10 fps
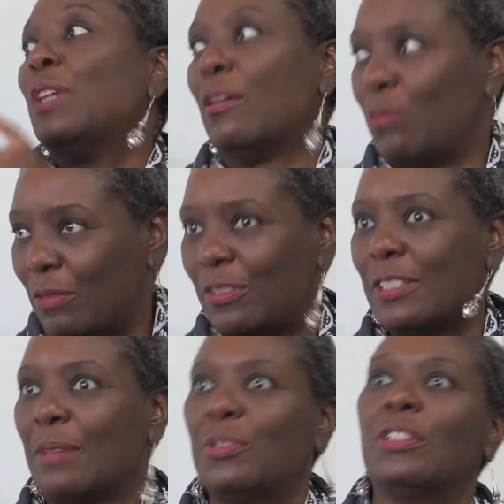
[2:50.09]
We have one
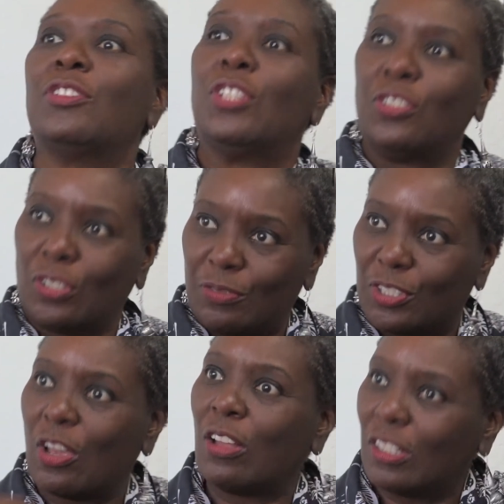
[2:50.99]
receptionist, she
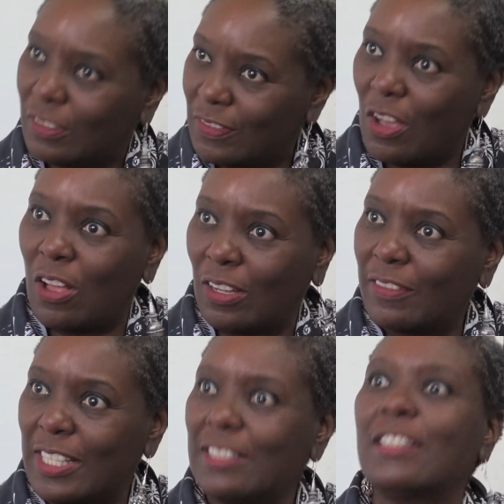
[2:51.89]
serves all of
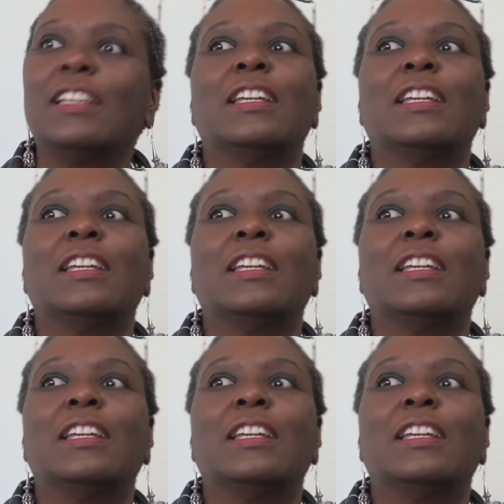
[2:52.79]
us,